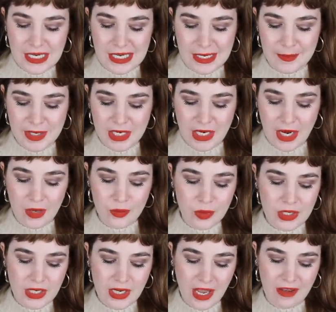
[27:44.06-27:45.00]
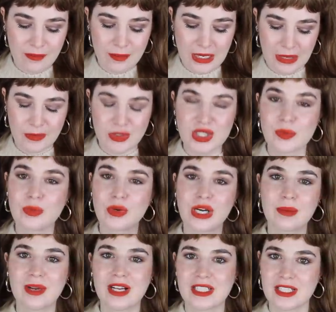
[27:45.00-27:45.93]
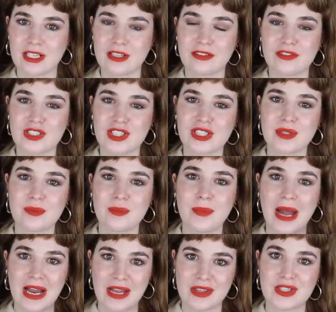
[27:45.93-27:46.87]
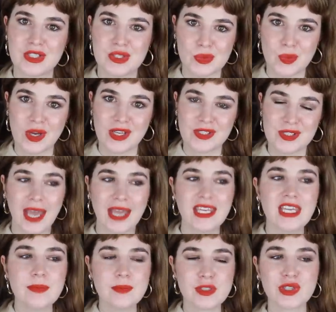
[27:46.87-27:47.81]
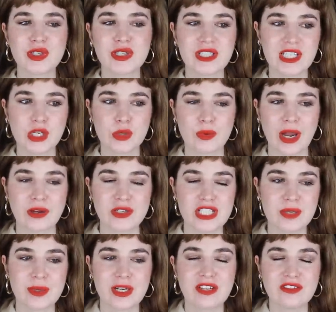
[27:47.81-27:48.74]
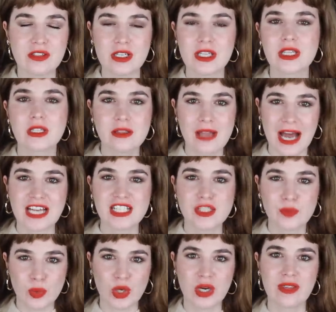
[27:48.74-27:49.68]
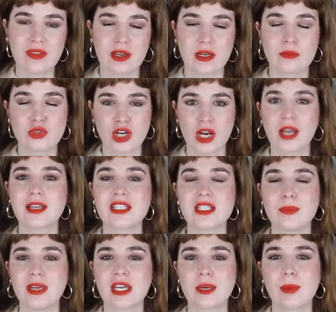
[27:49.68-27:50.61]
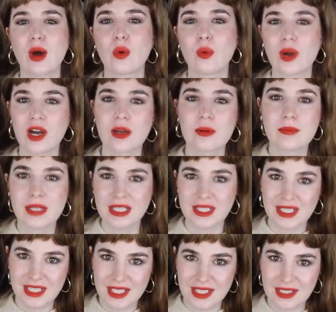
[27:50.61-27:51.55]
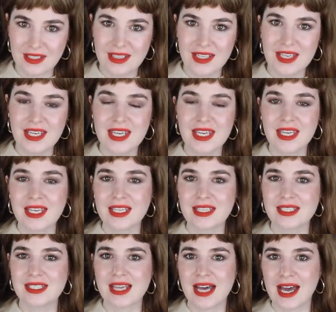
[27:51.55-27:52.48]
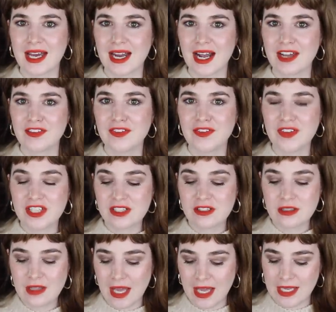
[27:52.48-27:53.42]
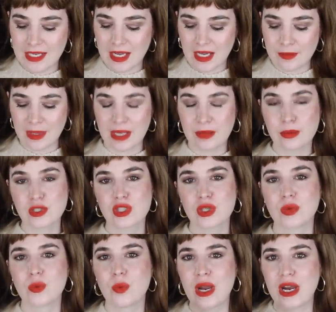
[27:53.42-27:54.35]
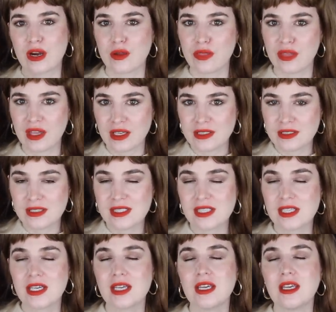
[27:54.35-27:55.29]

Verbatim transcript: And I wouldn't have been able to bring myself to buy this one. I keep circling around it, but I feel like the last point that I'm trying to make about wearability is that I feel like I'm able to wear this